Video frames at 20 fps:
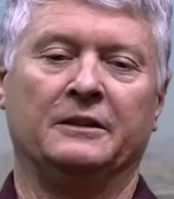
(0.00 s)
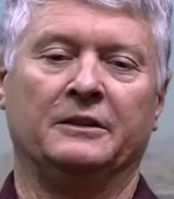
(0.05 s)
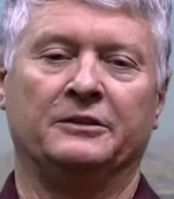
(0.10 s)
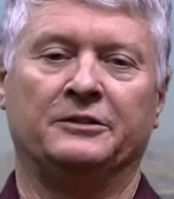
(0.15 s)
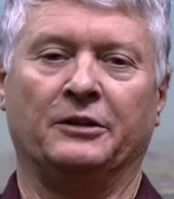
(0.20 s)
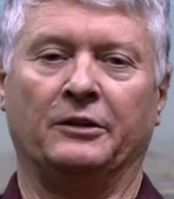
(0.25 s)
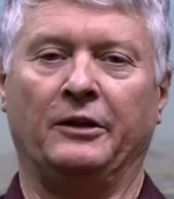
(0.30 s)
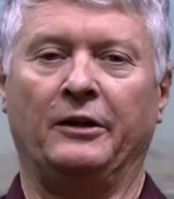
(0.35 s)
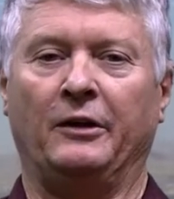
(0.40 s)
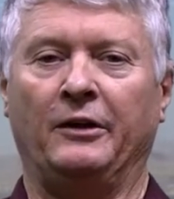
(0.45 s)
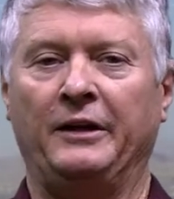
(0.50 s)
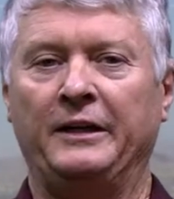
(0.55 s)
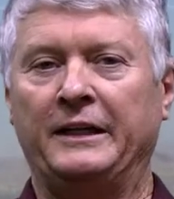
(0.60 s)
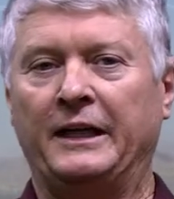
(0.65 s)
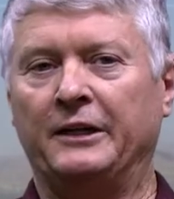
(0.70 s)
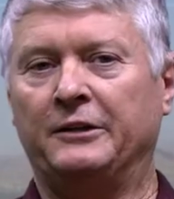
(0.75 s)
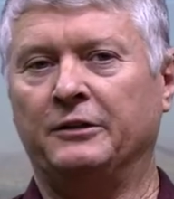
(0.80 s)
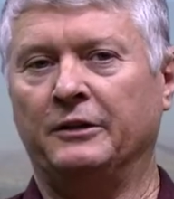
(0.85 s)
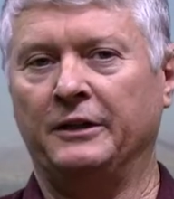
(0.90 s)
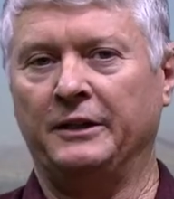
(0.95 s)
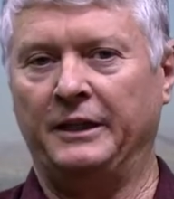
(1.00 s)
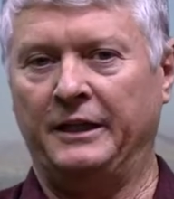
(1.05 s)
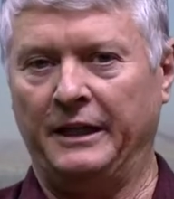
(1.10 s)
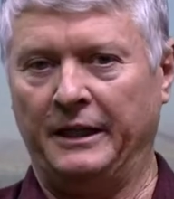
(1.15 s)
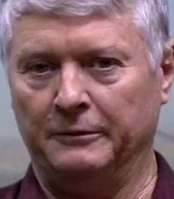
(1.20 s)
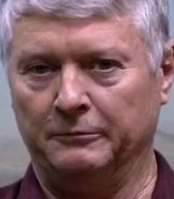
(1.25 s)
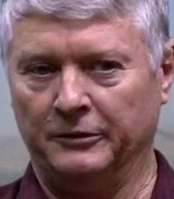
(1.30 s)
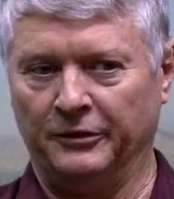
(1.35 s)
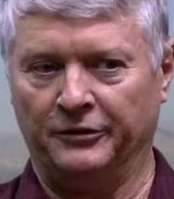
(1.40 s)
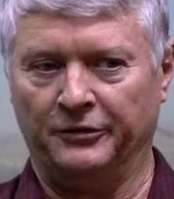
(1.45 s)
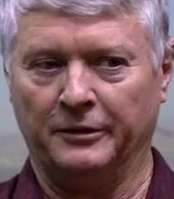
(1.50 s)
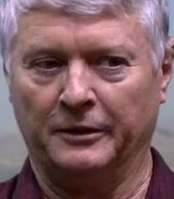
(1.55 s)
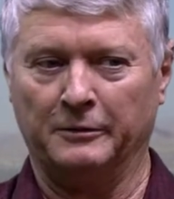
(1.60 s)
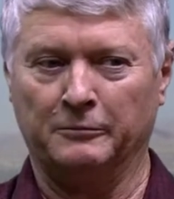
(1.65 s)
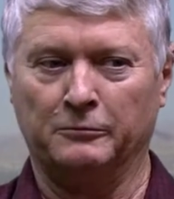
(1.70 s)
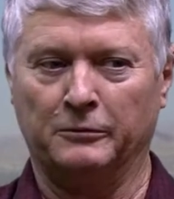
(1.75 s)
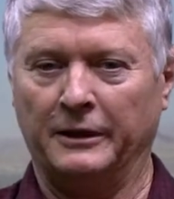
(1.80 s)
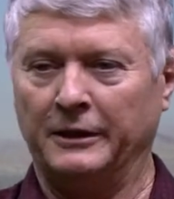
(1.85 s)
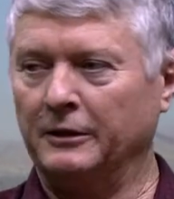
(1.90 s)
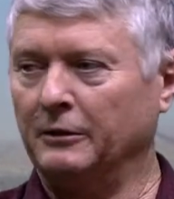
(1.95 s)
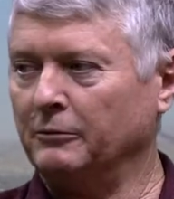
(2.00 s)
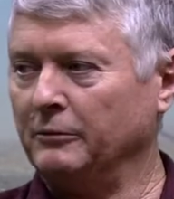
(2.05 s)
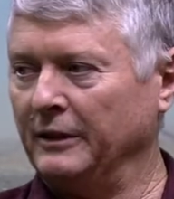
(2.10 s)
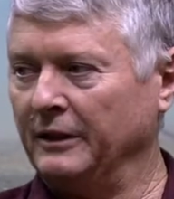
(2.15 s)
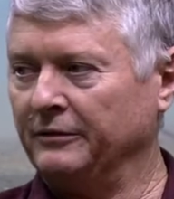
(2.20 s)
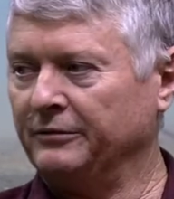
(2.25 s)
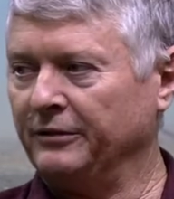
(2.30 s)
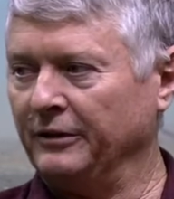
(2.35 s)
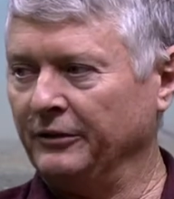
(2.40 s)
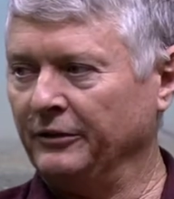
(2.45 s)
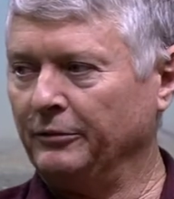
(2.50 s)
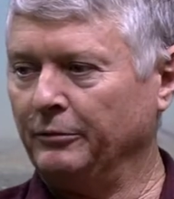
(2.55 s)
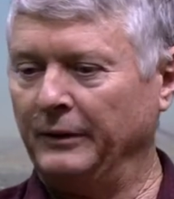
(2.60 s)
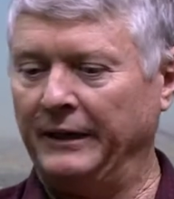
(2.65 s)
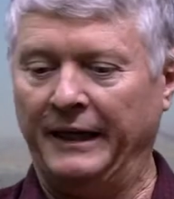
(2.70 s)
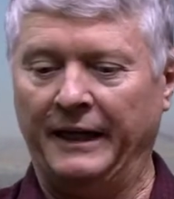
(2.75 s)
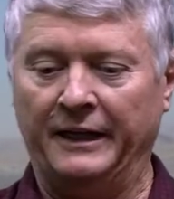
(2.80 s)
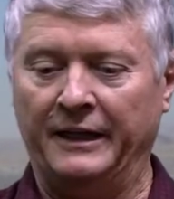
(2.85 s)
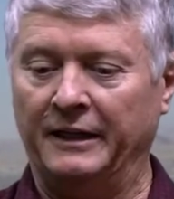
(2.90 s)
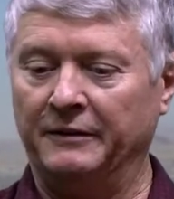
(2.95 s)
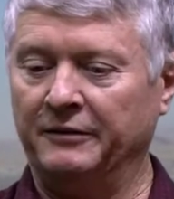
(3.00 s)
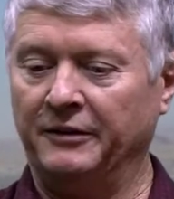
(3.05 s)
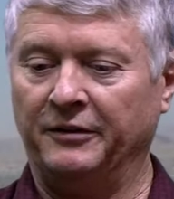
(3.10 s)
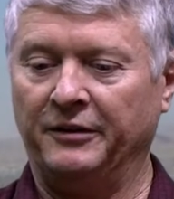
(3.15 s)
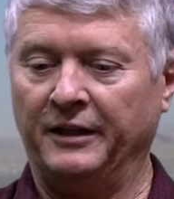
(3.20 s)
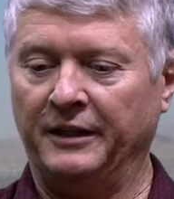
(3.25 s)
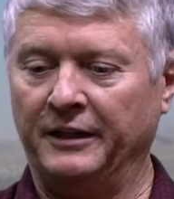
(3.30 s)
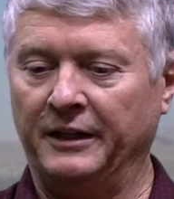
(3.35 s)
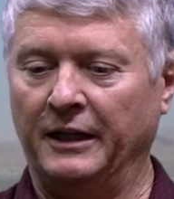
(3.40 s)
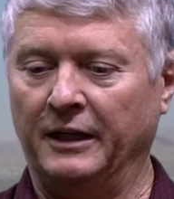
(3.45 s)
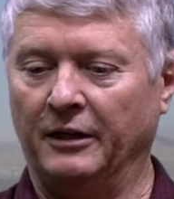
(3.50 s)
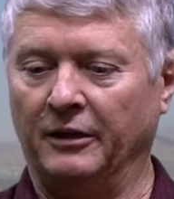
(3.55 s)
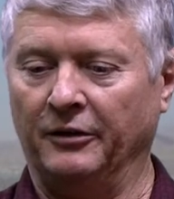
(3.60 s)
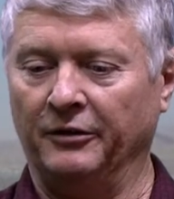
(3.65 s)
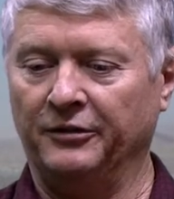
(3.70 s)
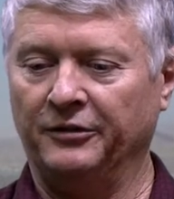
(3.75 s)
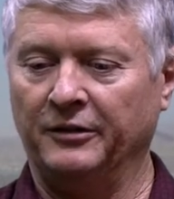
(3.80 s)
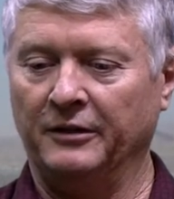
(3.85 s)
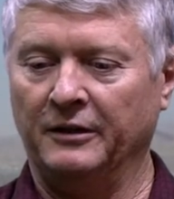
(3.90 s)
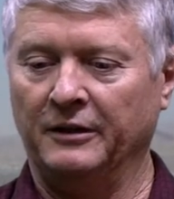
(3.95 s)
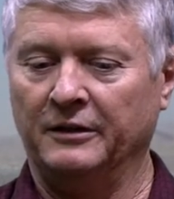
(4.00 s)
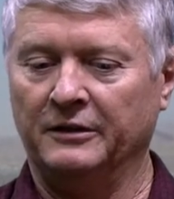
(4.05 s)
So the only thing I couldn't get was a rental reference. We had everything else.